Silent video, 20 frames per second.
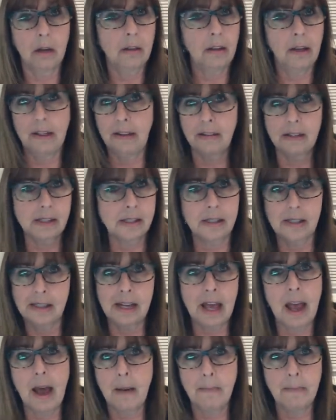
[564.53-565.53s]
Like this
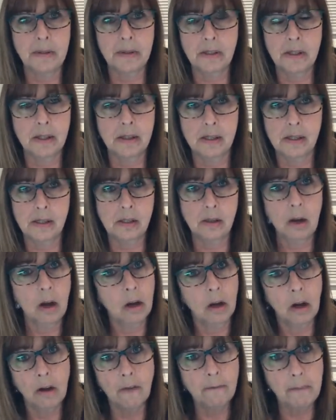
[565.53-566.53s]
doesn't happen to this
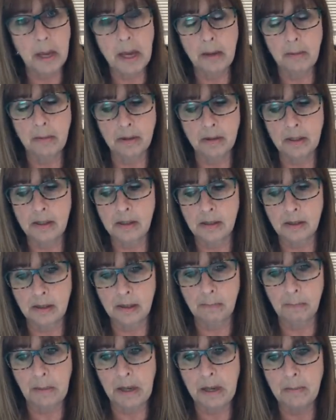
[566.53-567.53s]
young a baby, the,
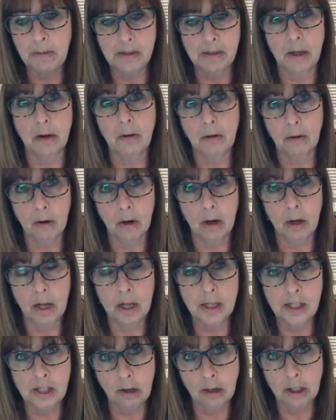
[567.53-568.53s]
the babies that are
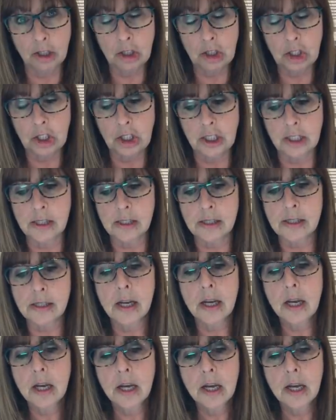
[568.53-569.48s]
as young as she is.